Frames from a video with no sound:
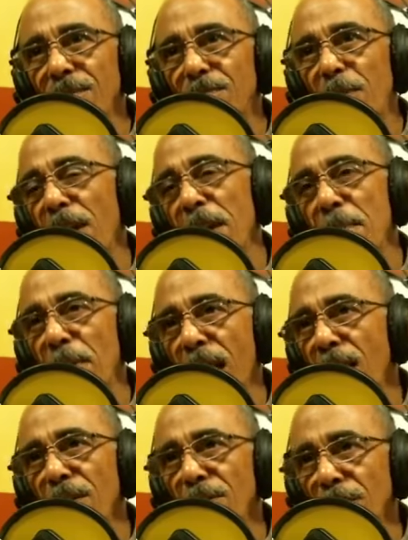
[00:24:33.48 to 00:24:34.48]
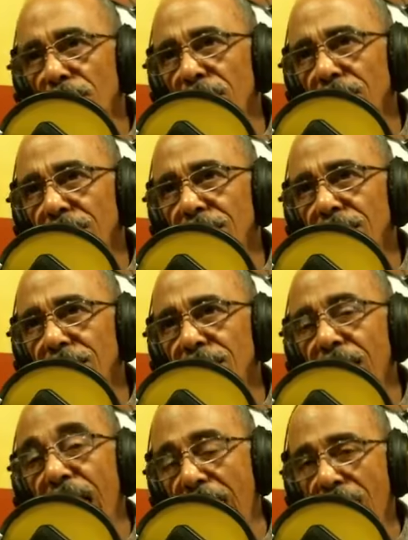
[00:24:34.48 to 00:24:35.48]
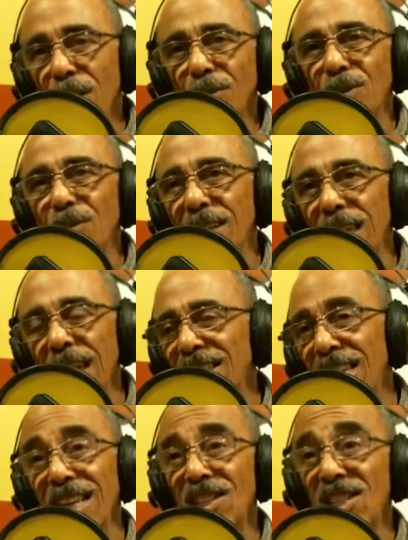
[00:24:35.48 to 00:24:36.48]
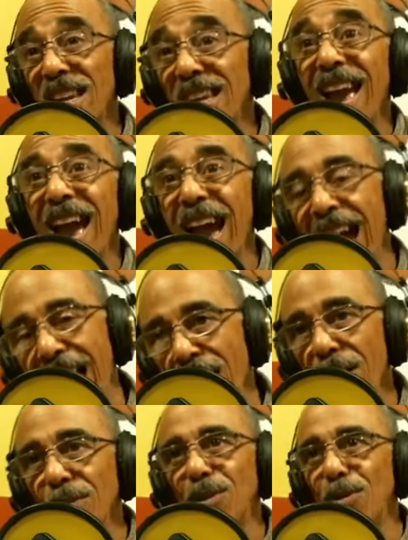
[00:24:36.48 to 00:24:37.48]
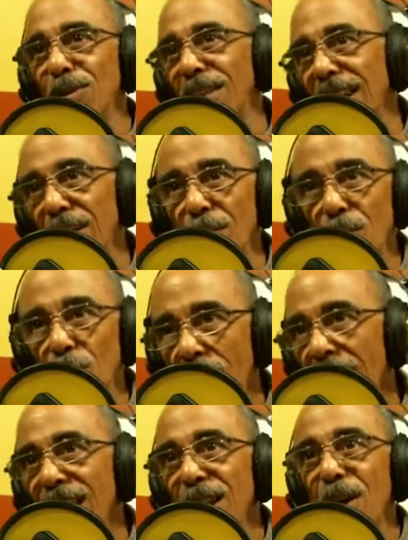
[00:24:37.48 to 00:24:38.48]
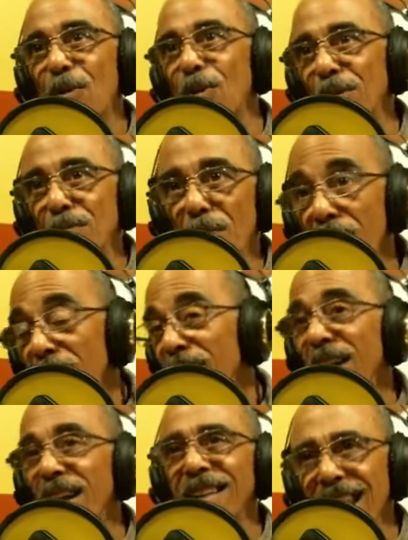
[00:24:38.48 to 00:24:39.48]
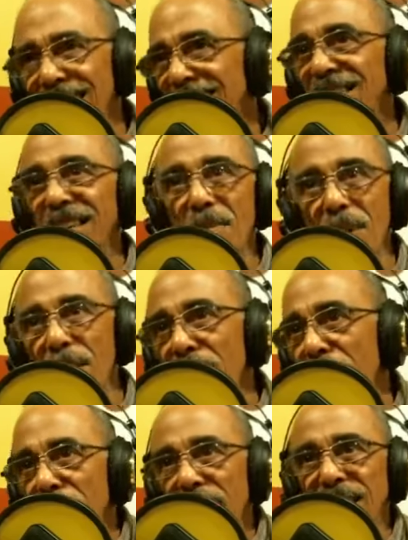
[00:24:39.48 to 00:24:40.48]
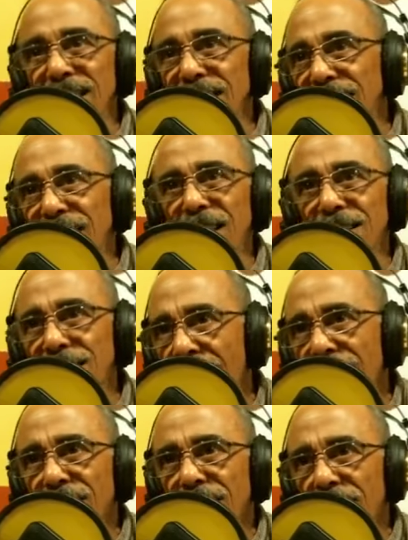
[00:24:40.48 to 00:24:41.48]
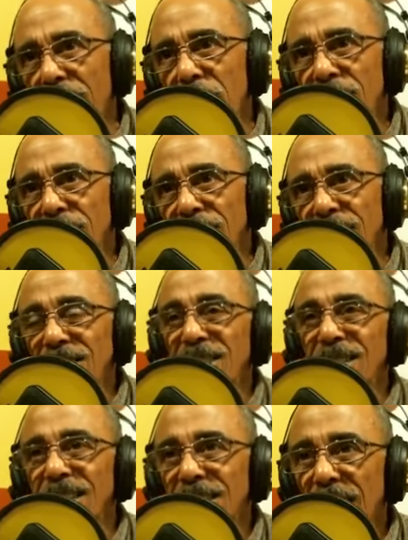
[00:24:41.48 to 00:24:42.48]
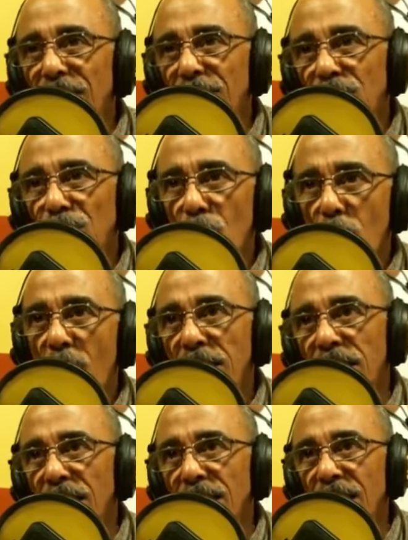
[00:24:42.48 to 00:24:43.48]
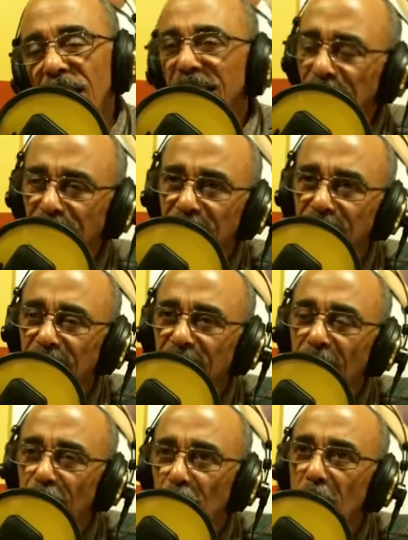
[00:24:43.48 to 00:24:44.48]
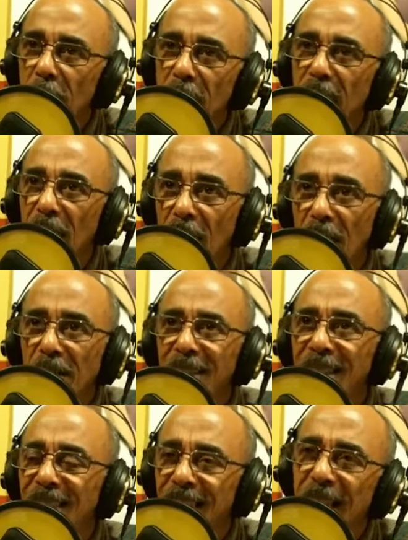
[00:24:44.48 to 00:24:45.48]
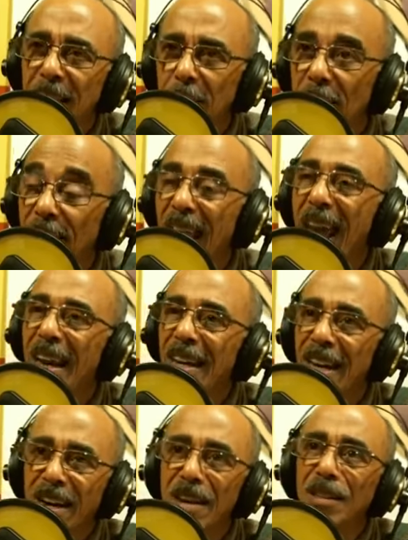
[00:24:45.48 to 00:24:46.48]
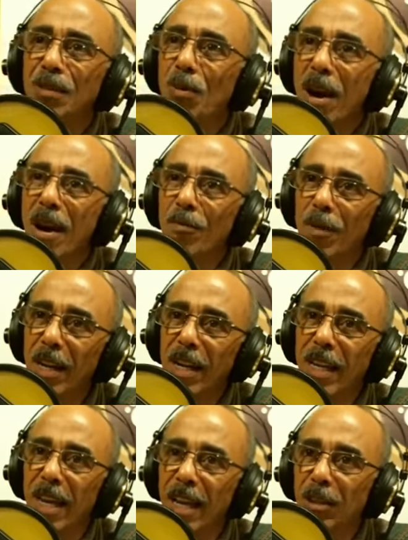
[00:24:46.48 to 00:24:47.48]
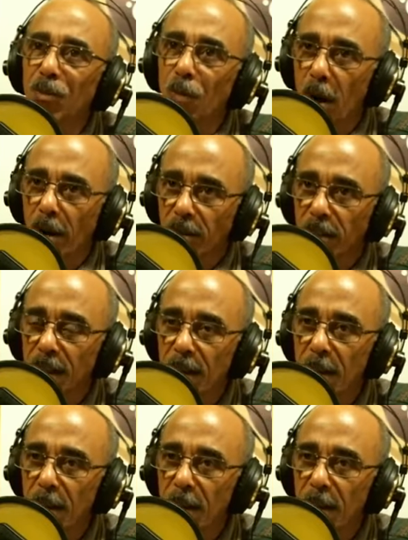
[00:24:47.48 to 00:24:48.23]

very powerful, how to get teaching how to get away with murder. Ladies and gentlemen, I'm not making this title up. This is the stuff that you're watching. This is the stuff you're being lulled to sleep in. And here's where it really gets worse.